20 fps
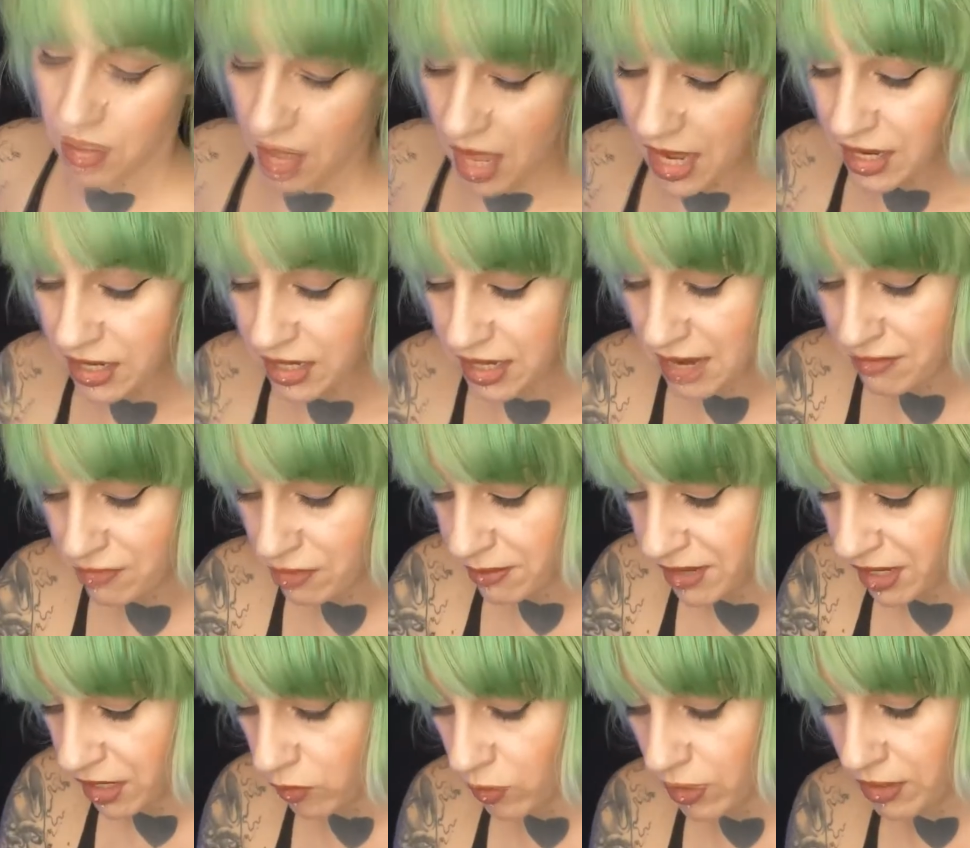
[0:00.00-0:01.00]
I could never
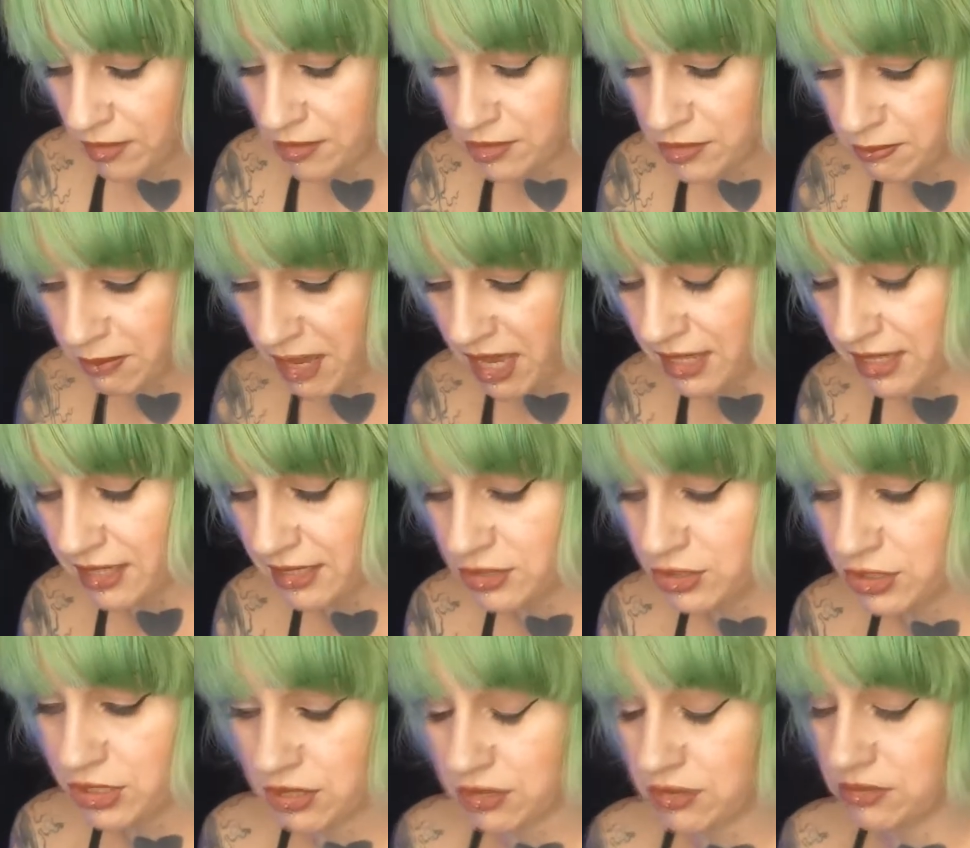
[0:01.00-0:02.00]
be on one of those baking
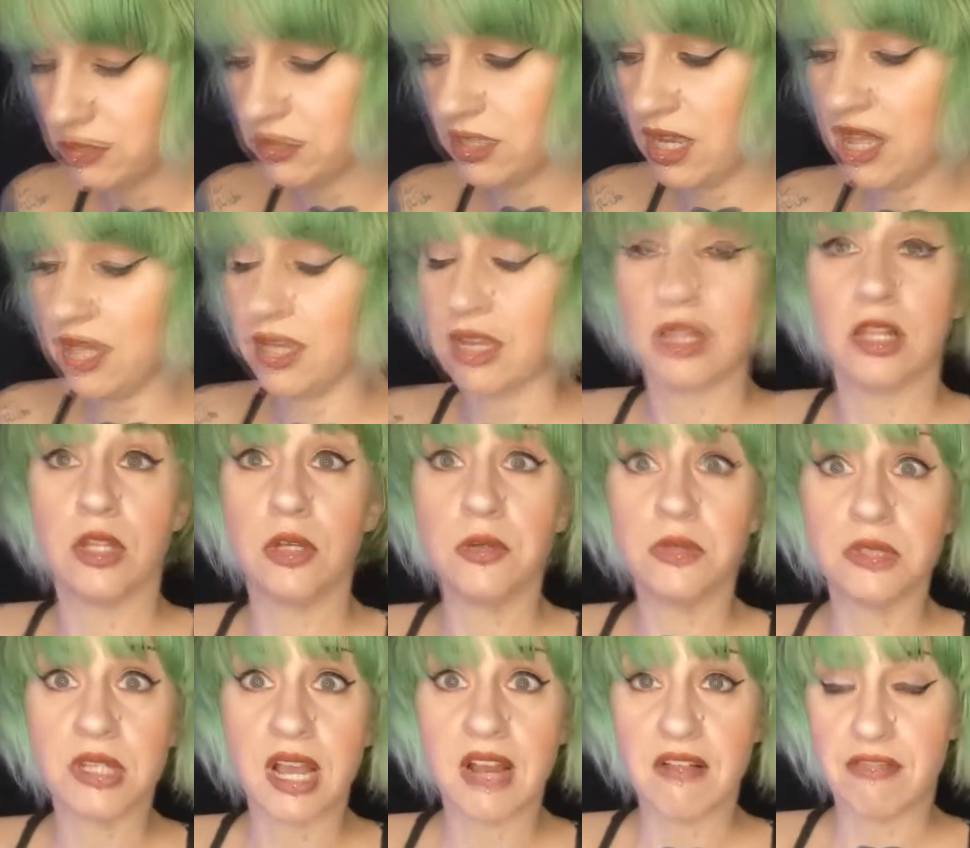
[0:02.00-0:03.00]
shows. I like
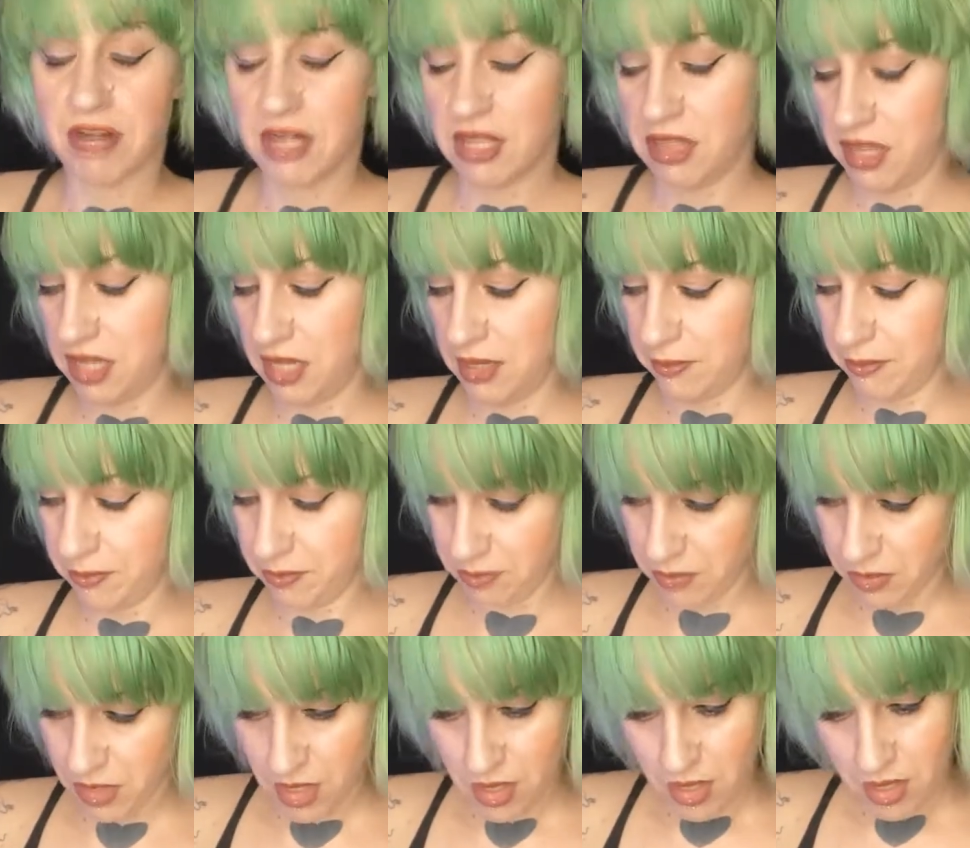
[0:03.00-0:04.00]
lose everything.
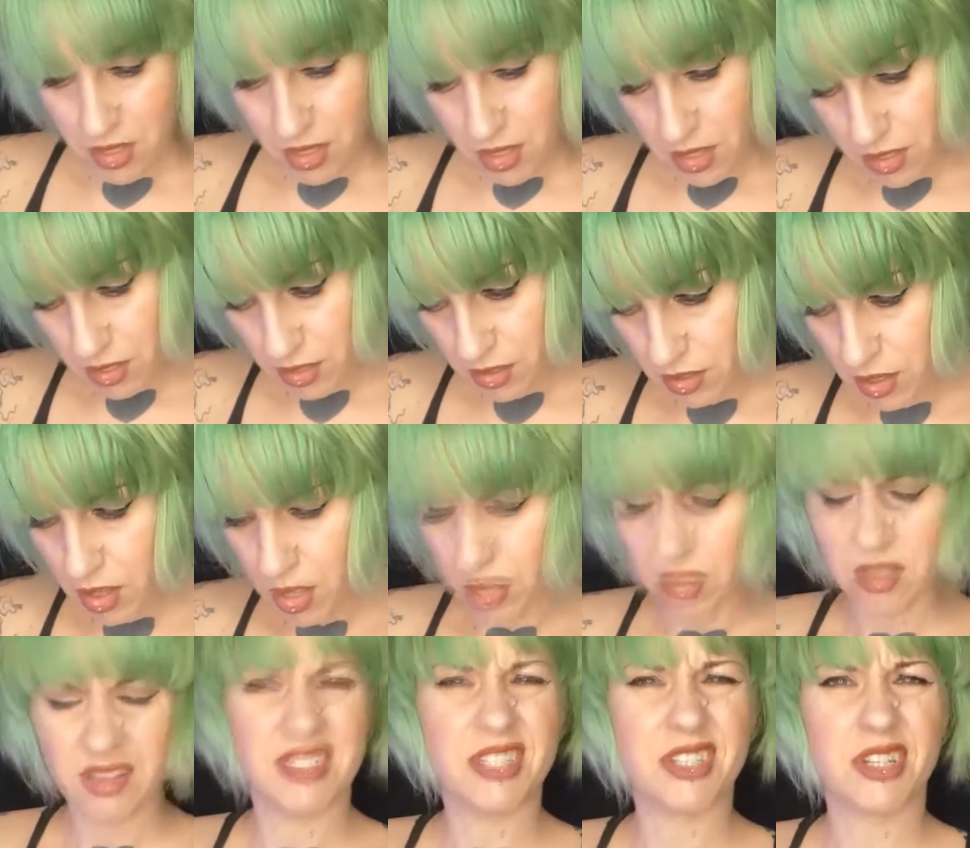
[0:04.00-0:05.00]
Oh,
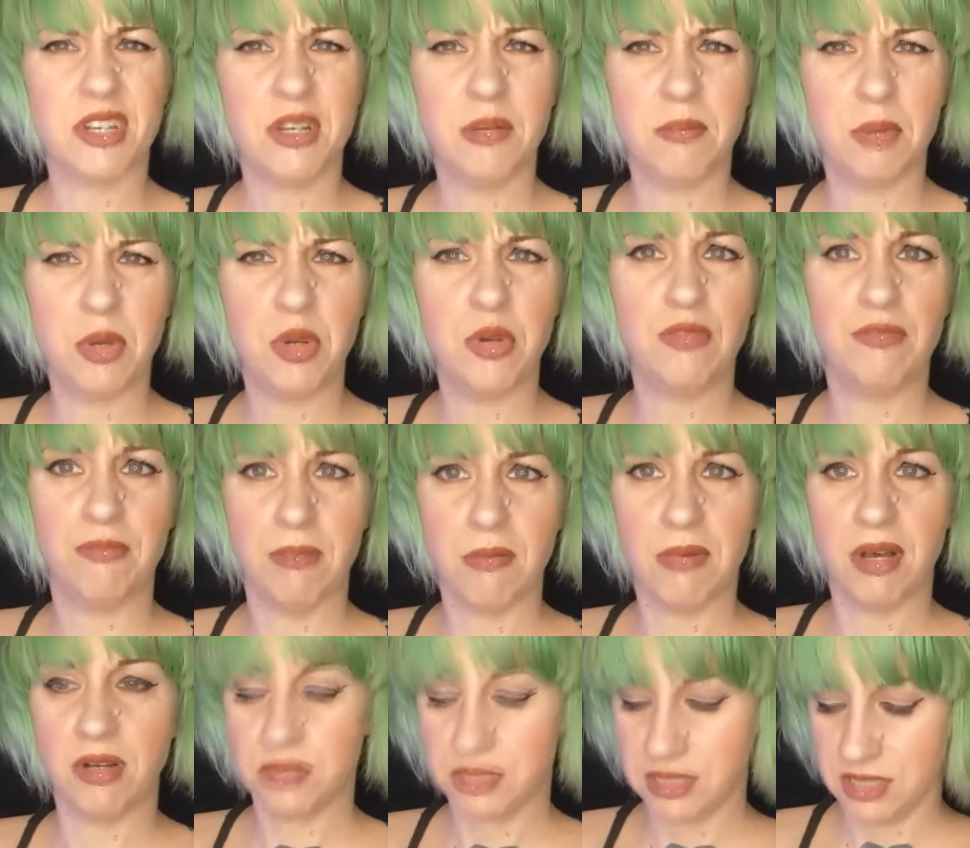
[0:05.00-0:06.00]
this Good Mood
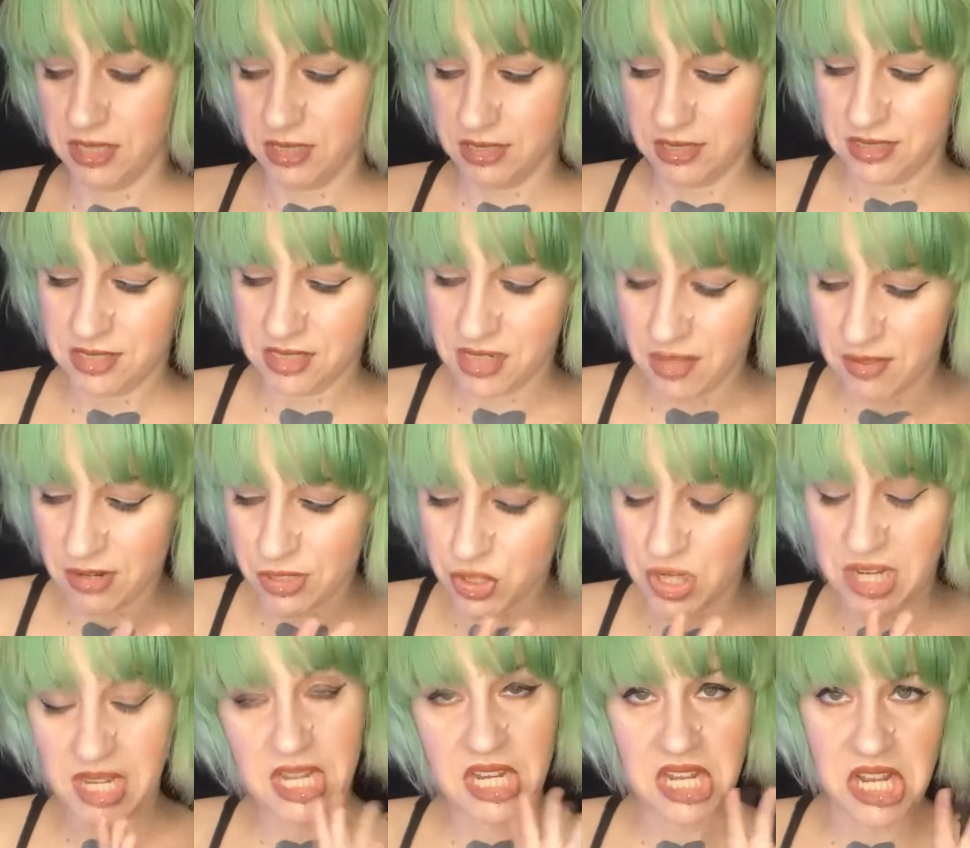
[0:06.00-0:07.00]
mimosa. It's another
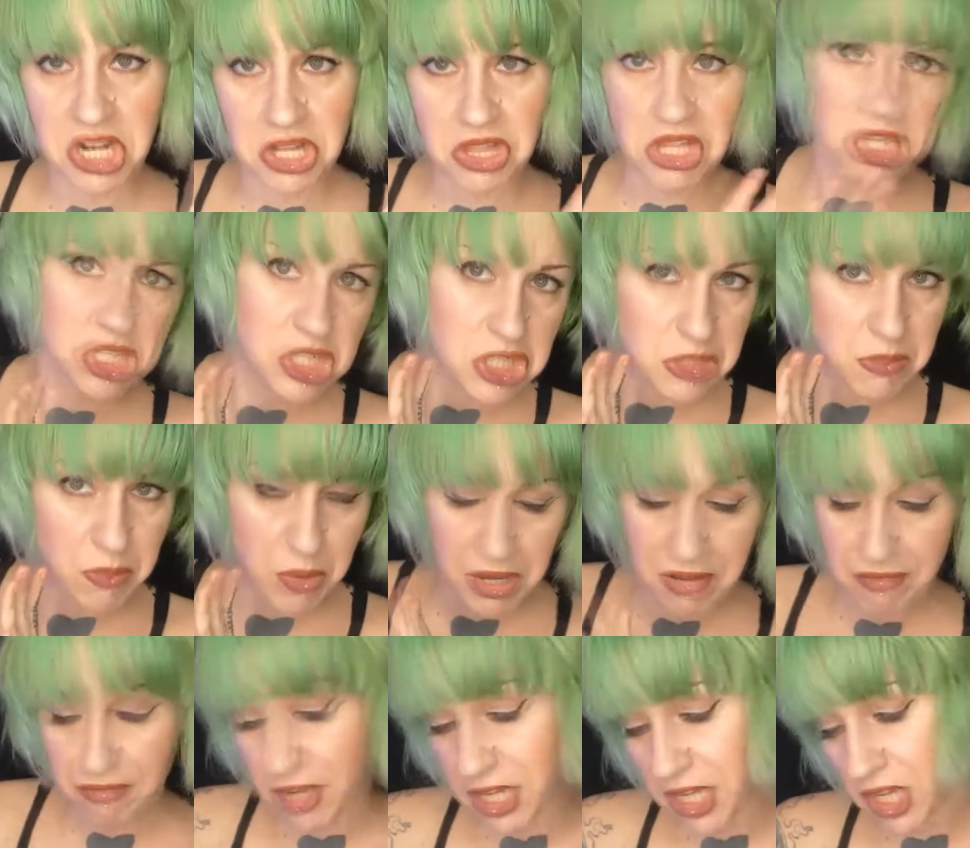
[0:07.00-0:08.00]
drink in here that looks
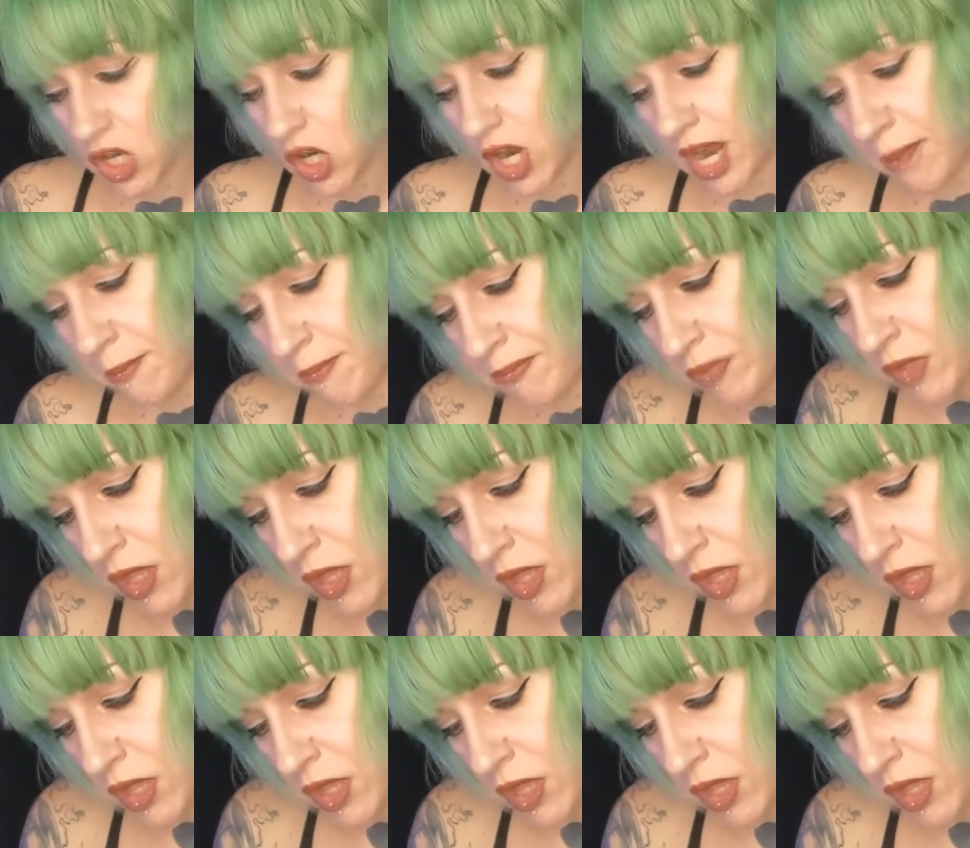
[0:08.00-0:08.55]
pretty fucking great.